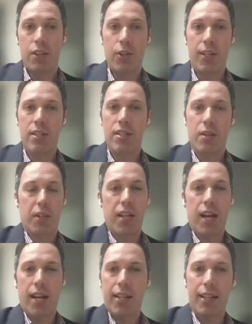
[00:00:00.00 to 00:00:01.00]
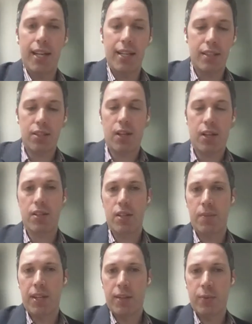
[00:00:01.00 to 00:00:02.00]
you can still inoculate. It's called
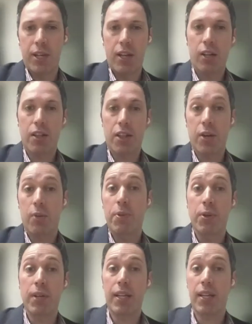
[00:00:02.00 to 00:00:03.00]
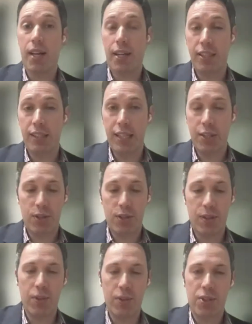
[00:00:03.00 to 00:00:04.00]
something we call therapeutic
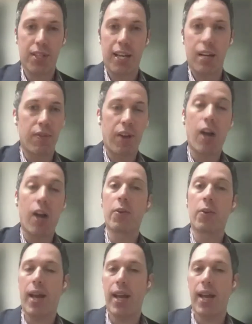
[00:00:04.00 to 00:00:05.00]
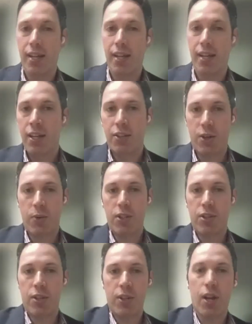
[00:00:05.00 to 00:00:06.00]
inoculation, which is kind of on the way
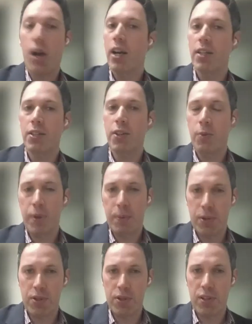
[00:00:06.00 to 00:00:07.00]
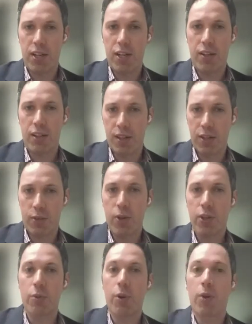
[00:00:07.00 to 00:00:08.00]
so, so it's hard to know people's uh, uh,
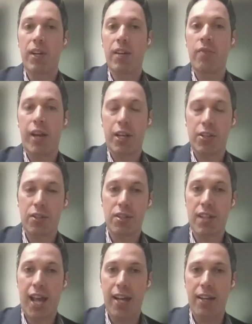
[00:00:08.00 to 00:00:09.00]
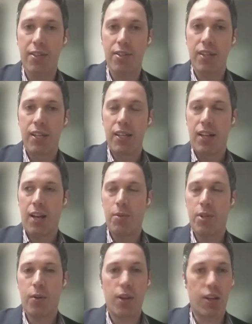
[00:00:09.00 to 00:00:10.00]
quote unquote infectious status. Um,
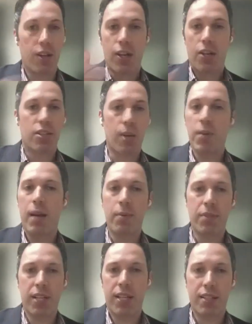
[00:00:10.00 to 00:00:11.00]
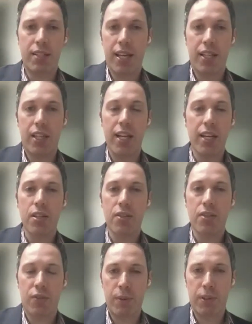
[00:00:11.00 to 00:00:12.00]
so uh, sometimes it could take years
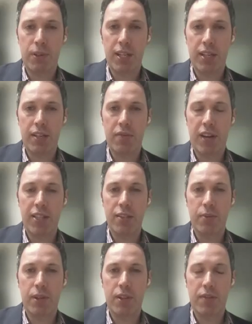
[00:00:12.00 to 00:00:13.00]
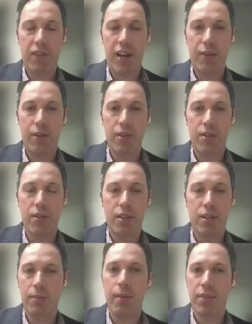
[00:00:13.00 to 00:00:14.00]
for people to get infected with a virus, and
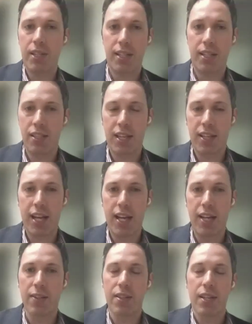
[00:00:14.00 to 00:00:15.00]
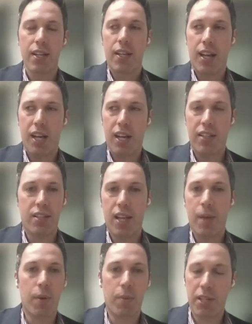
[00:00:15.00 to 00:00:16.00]
sometimes it can take days. Uh, it's the
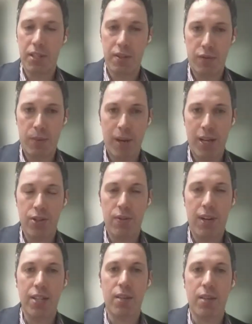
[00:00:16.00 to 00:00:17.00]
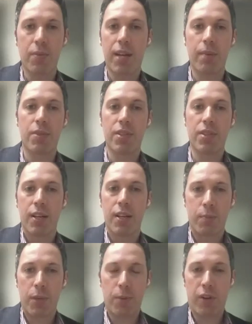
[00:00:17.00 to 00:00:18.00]
same with misinformation, right? Sometimes
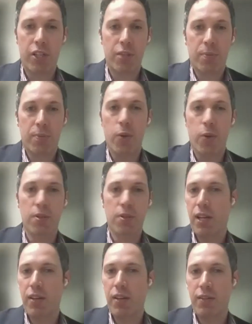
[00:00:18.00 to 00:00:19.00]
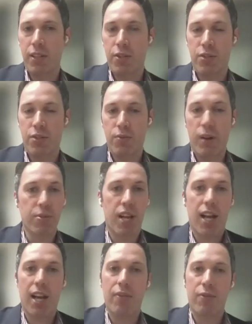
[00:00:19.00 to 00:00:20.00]
people are exposed, but it just rubs
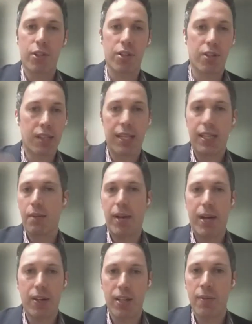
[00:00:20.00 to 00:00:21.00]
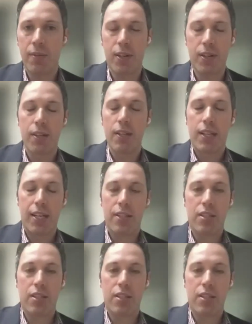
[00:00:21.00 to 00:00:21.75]
off, or you're thinking about it, uh, and